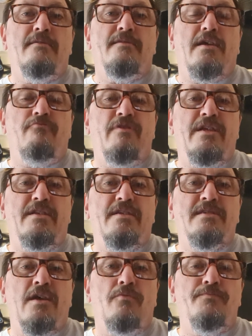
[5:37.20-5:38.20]
That really
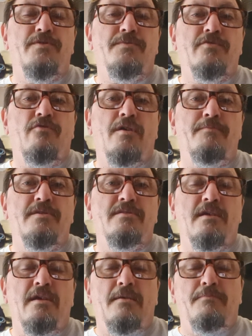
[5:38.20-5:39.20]
does help
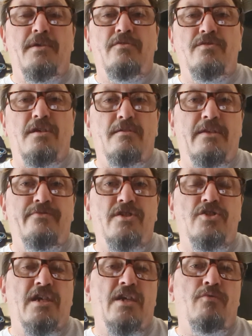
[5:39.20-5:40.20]
subscribers because it lifts
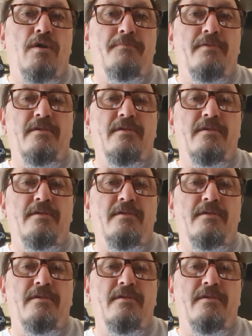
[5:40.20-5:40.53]
the channel up.